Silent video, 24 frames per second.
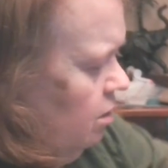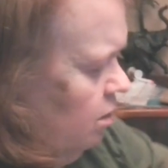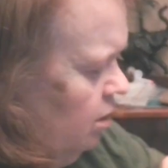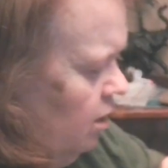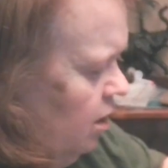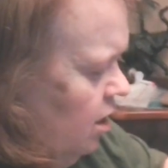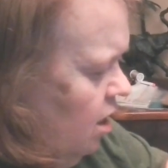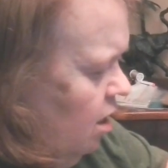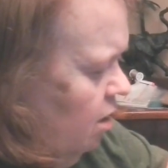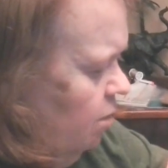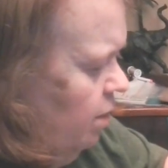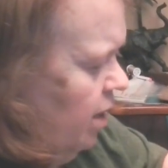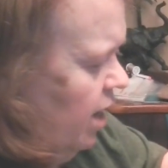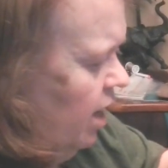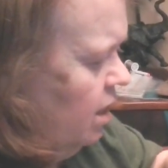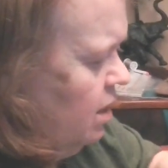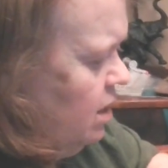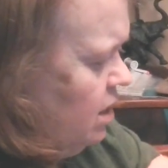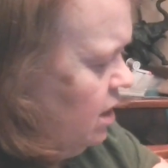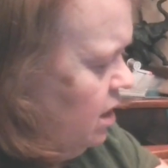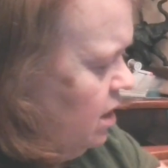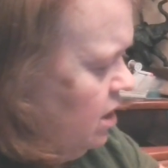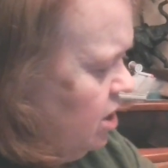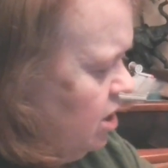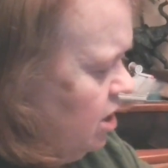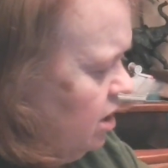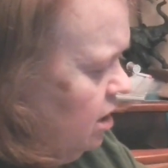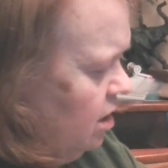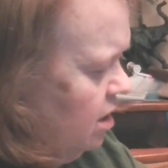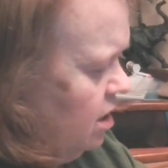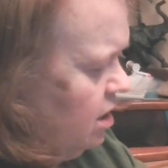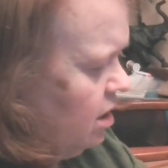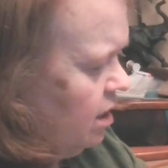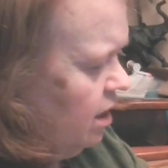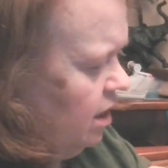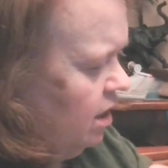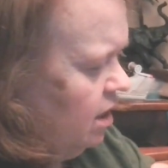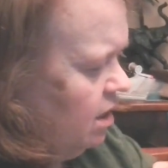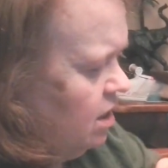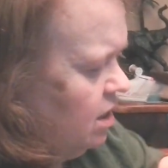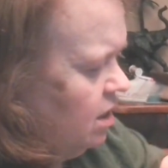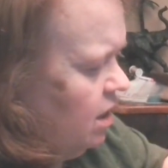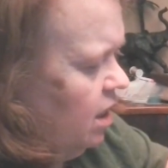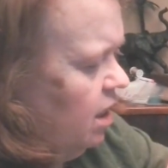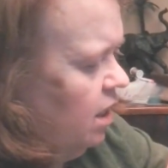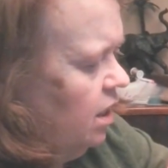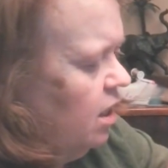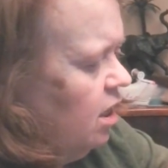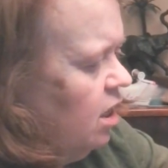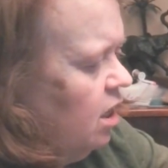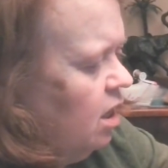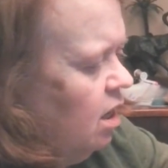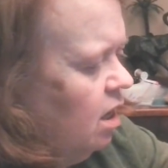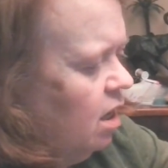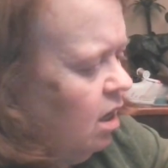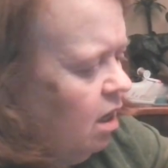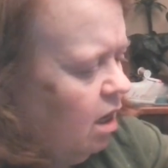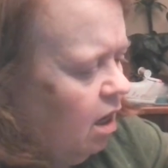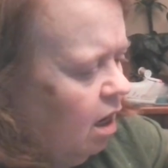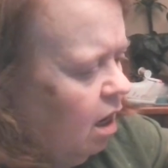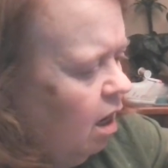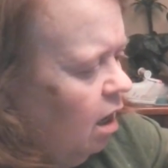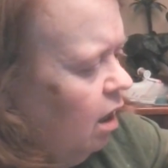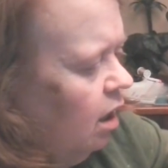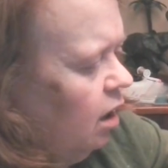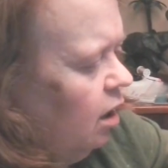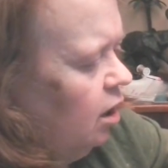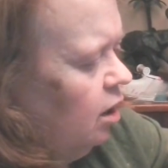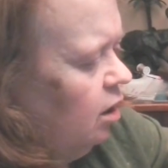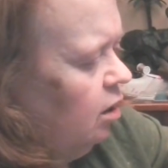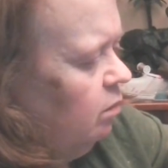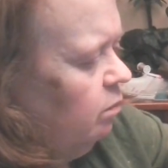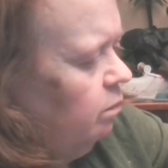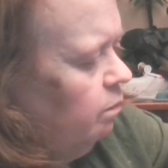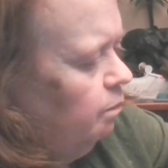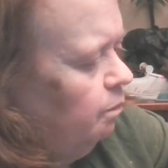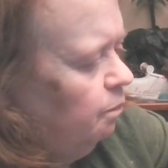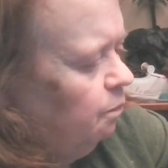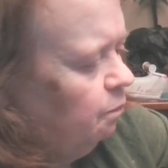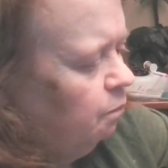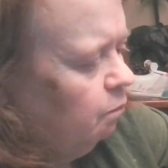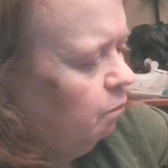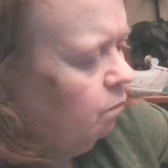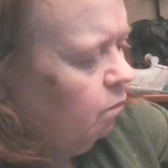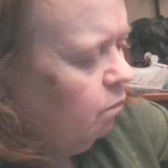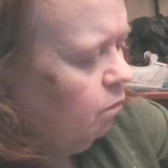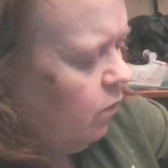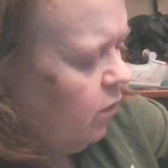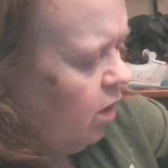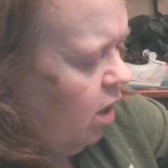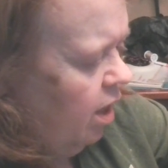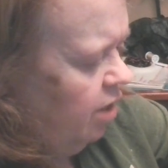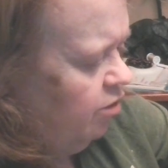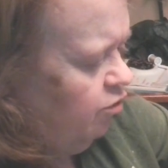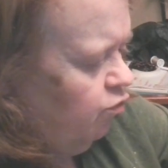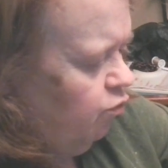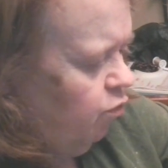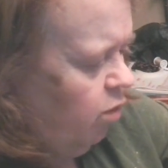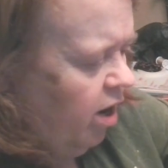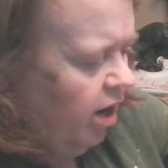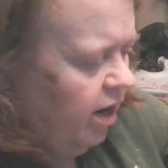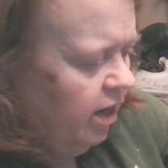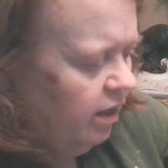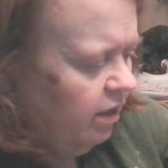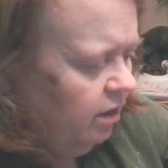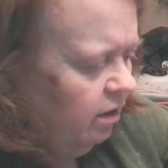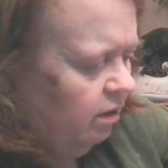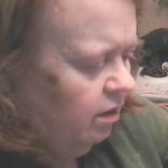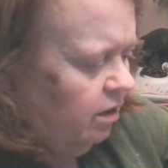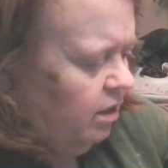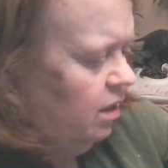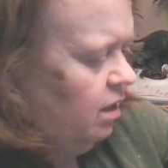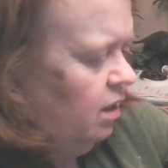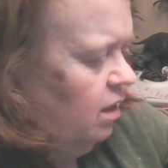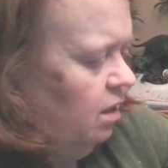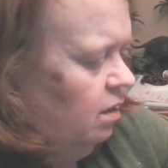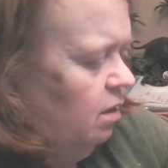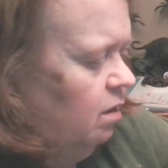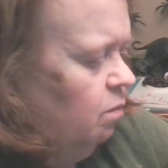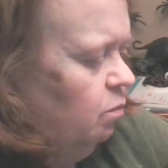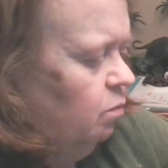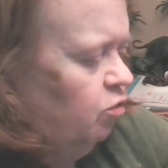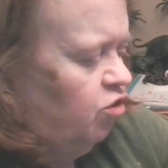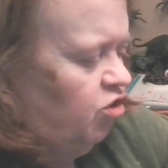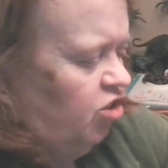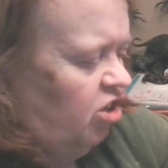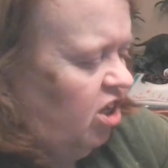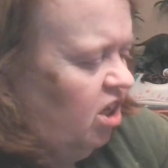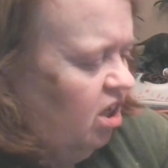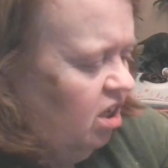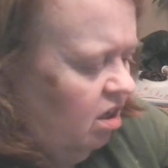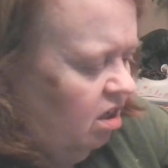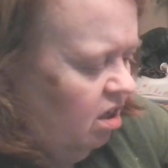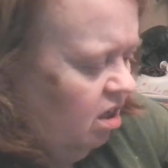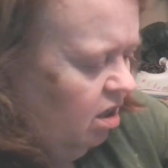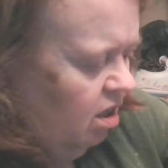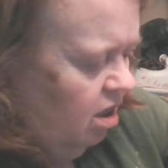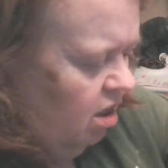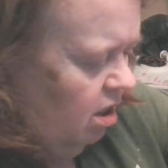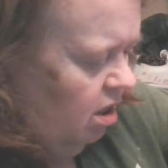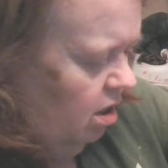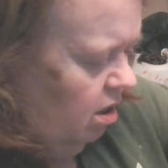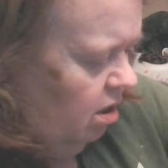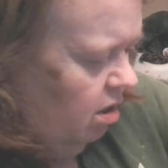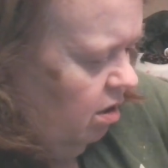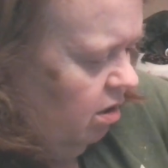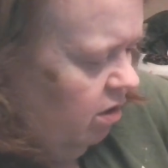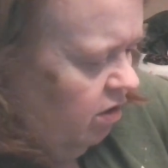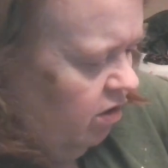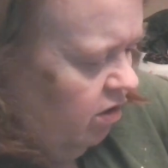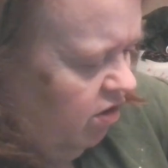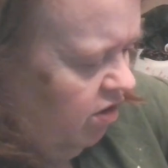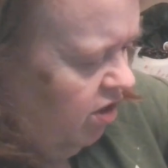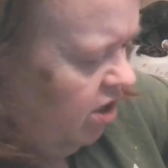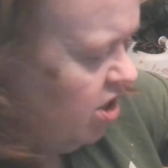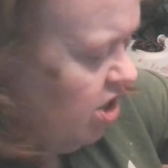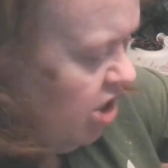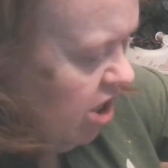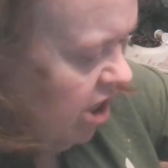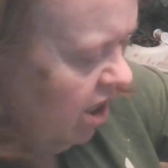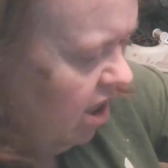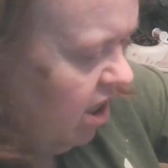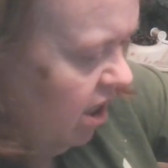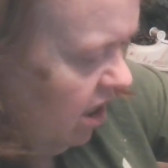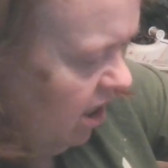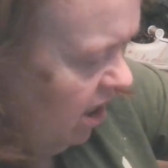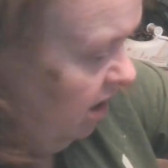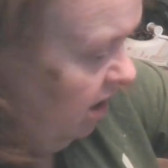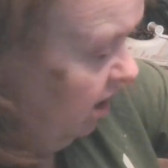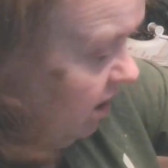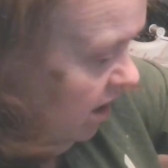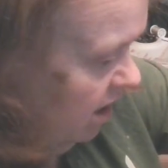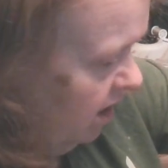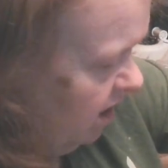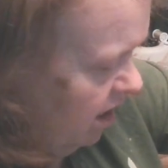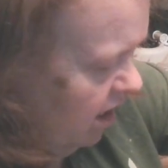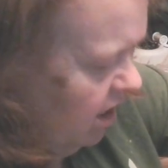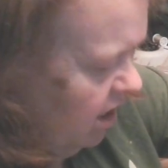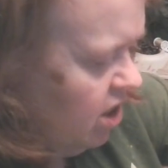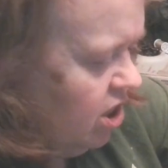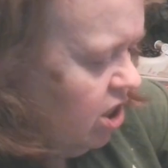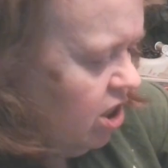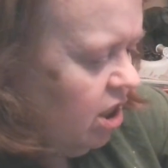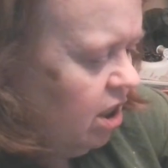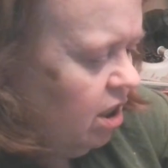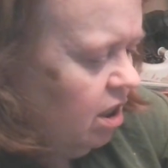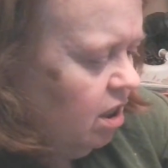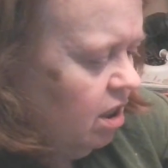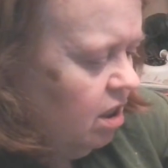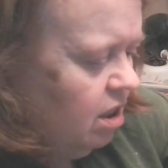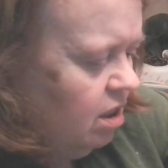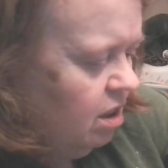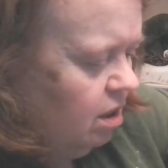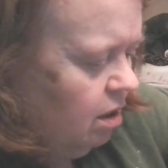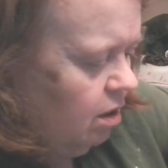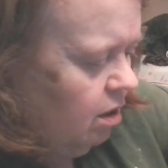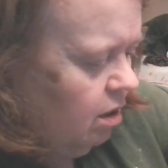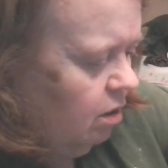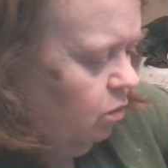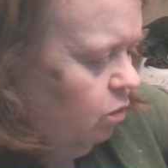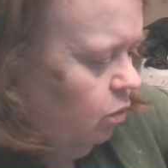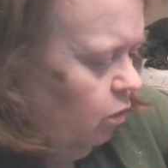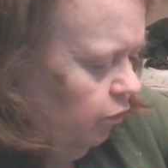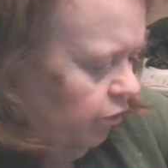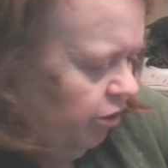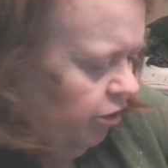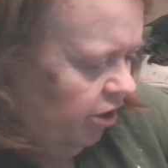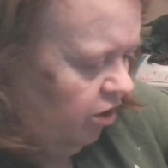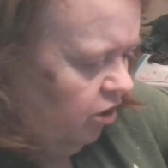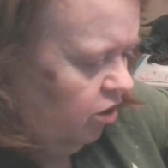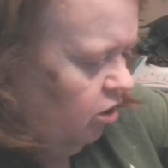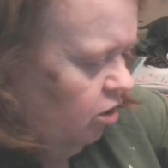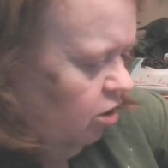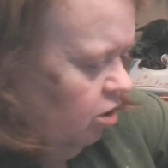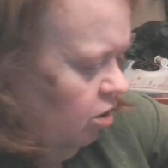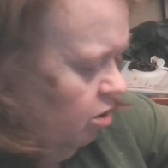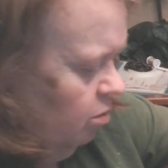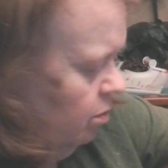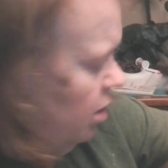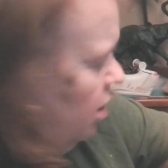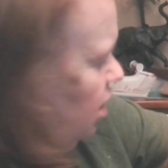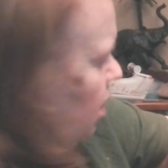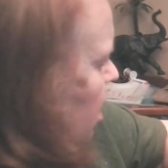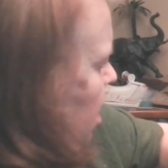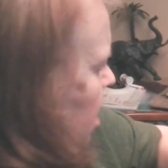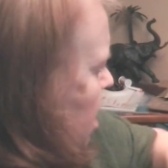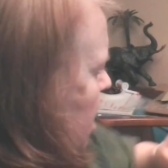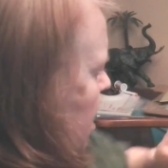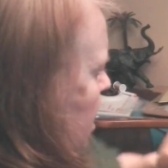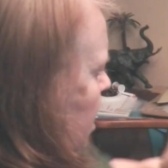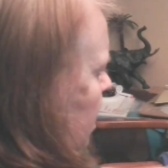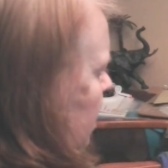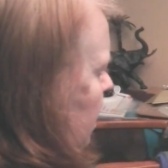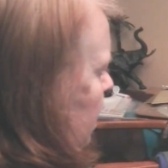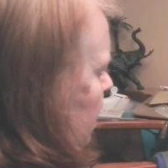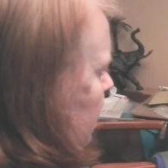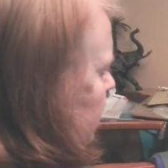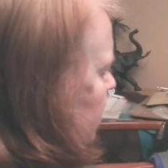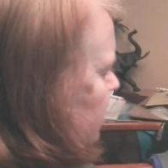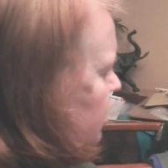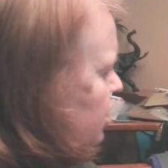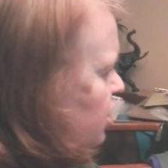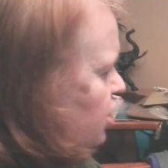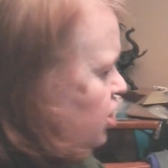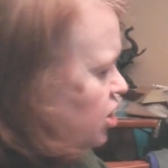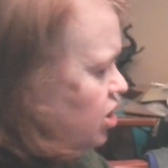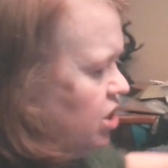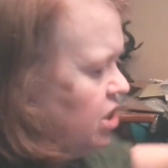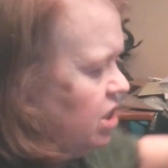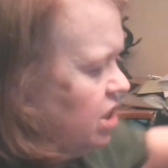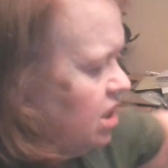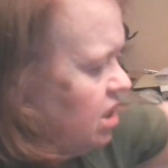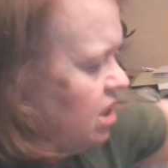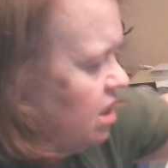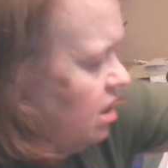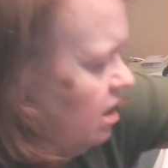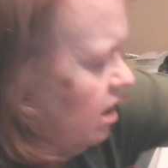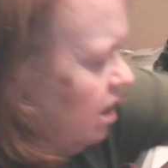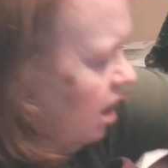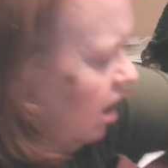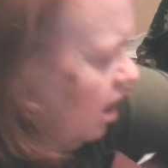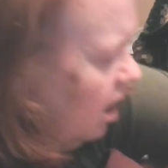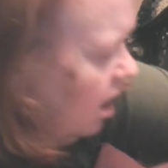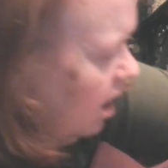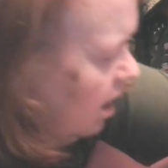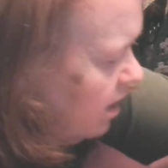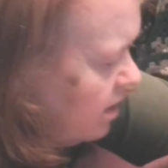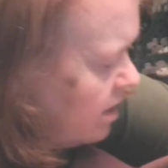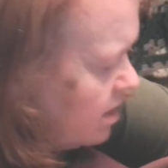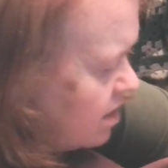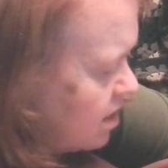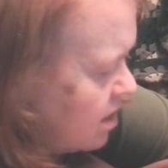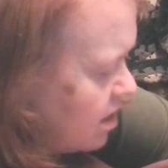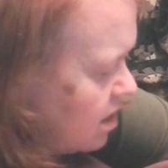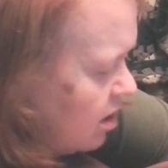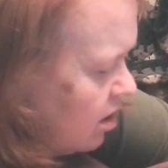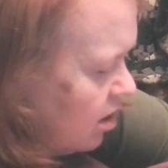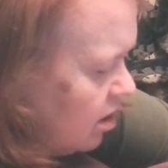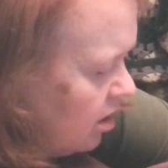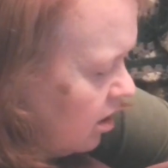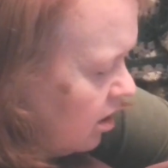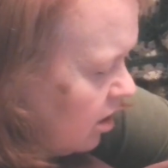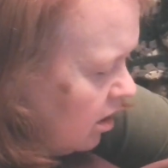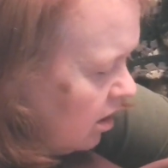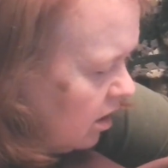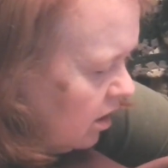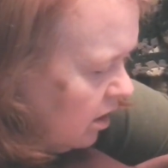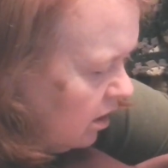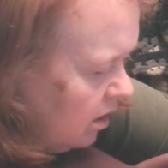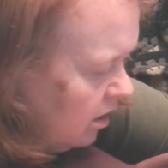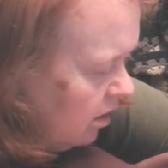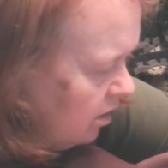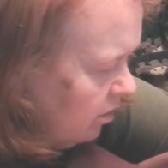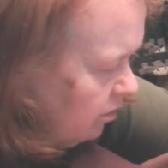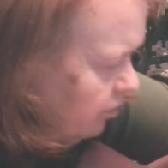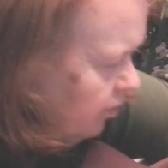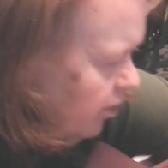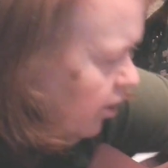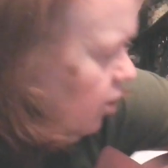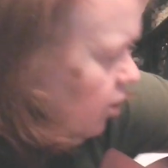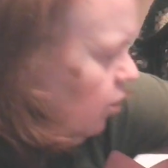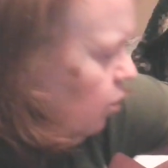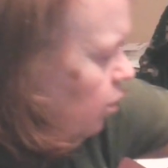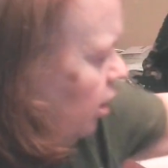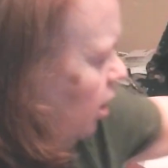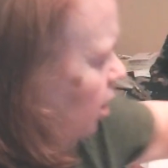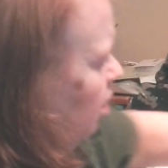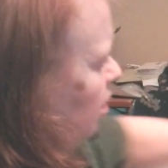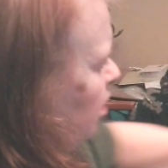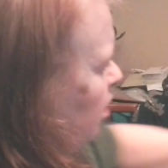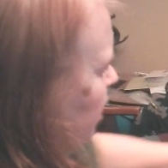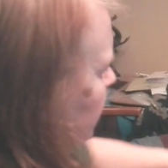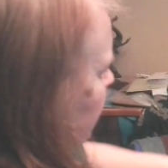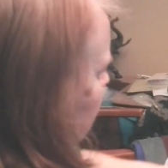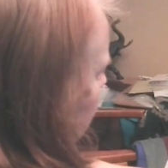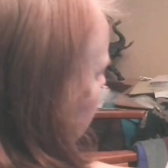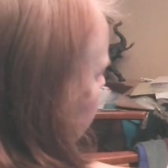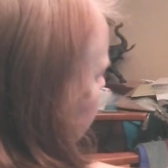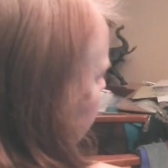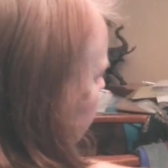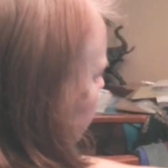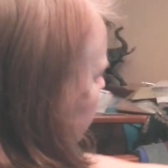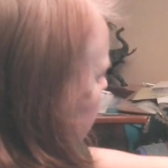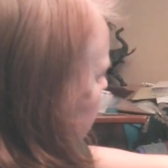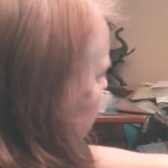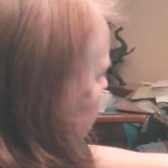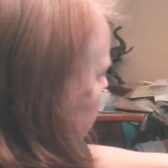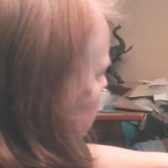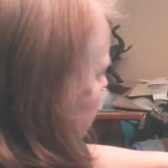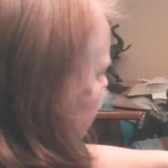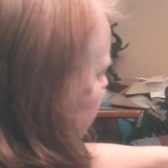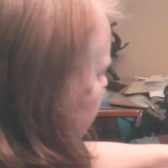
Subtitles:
Now I'm hand stitching this, like I said. I tried the machine stitching it in the ditch as a quilting term, and it just did not fare well. I kept breaking my